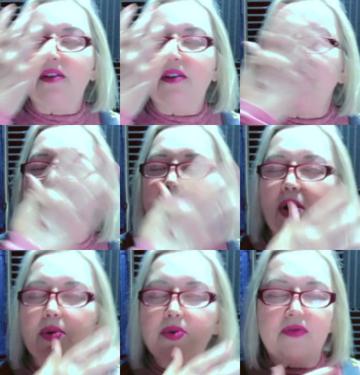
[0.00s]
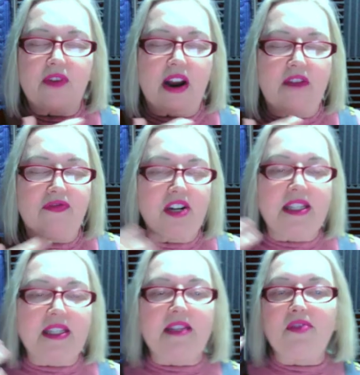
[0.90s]
zone of
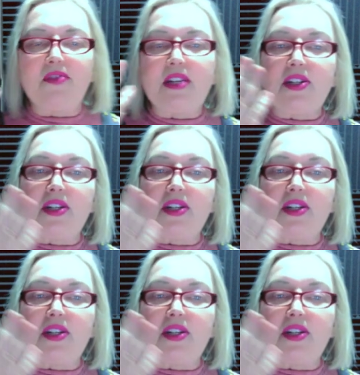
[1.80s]
reference if you need